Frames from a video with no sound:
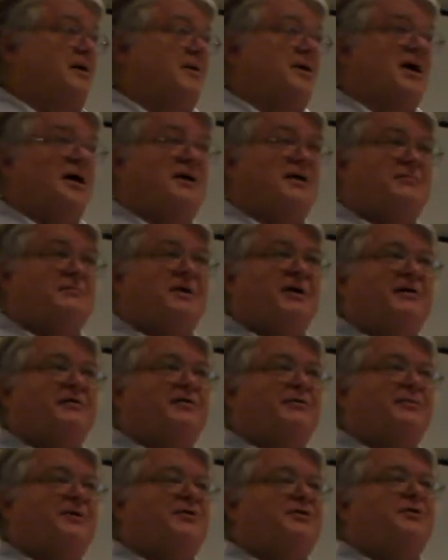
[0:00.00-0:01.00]
a lot of
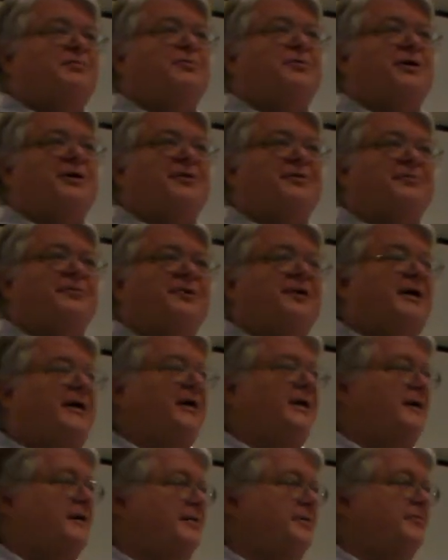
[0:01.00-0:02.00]
spectrum at
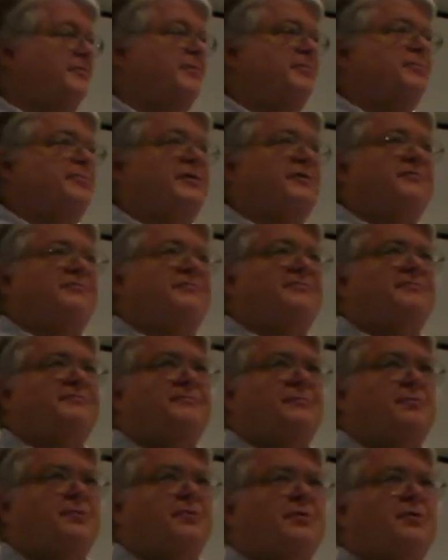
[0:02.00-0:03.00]
2.3 and
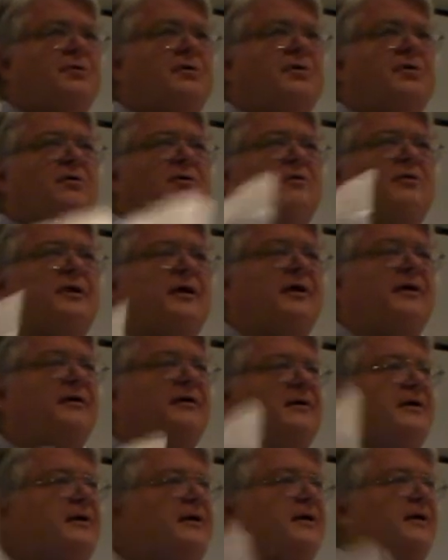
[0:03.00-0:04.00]
3.4 and
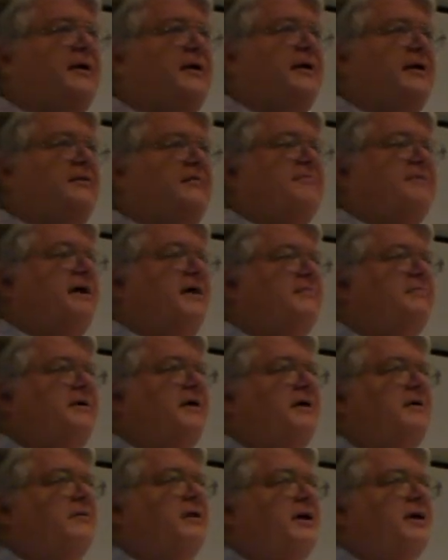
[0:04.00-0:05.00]
in the 5
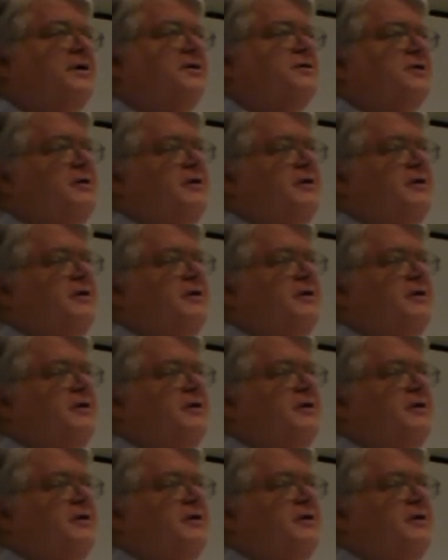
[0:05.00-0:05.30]
gig range.